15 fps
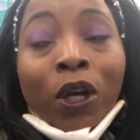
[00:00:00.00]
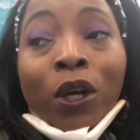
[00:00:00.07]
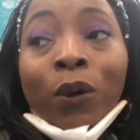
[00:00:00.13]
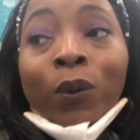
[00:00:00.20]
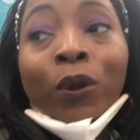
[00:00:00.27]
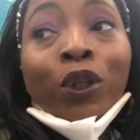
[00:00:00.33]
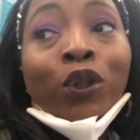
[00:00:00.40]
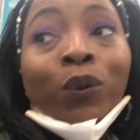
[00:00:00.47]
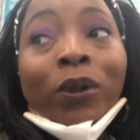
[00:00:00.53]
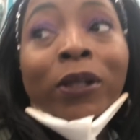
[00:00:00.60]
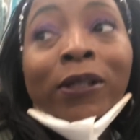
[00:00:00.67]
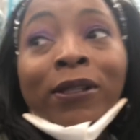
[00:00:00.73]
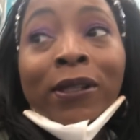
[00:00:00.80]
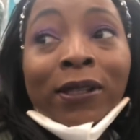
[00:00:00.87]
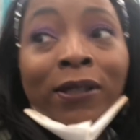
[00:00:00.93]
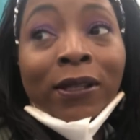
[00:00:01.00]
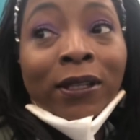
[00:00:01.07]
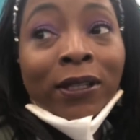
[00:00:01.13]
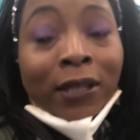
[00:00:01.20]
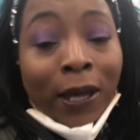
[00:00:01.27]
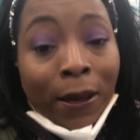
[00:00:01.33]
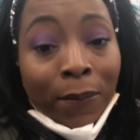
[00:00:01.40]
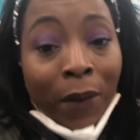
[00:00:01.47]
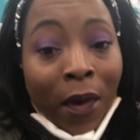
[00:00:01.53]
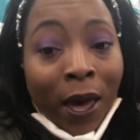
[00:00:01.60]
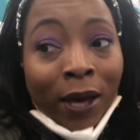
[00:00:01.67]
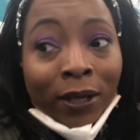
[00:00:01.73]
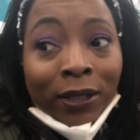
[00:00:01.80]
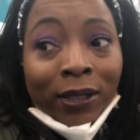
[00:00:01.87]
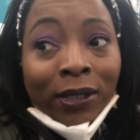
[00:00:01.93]
which was
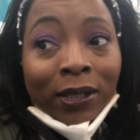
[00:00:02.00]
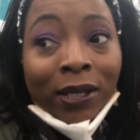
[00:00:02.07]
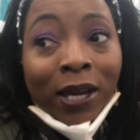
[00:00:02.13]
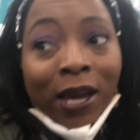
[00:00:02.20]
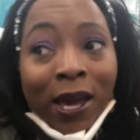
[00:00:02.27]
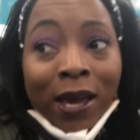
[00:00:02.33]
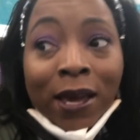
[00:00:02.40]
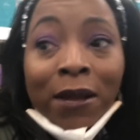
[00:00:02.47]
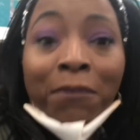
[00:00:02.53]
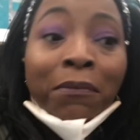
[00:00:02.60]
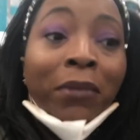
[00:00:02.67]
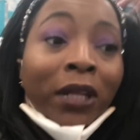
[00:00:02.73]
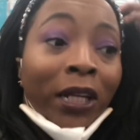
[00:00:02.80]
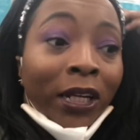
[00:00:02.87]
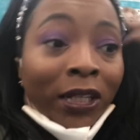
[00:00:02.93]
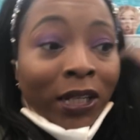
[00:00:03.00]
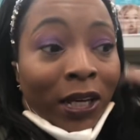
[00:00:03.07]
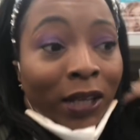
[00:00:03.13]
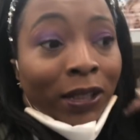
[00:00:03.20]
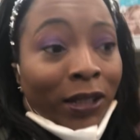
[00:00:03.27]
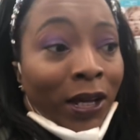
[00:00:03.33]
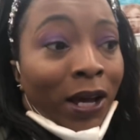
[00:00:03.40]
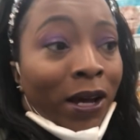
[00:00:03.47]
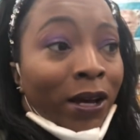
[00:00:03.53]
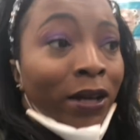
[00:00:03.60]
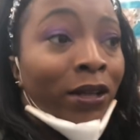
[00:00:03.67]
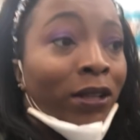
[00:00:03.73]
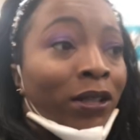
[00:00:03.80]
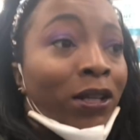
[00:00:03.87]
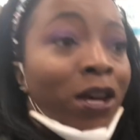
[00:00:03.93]
Tampax and Playtex, guys.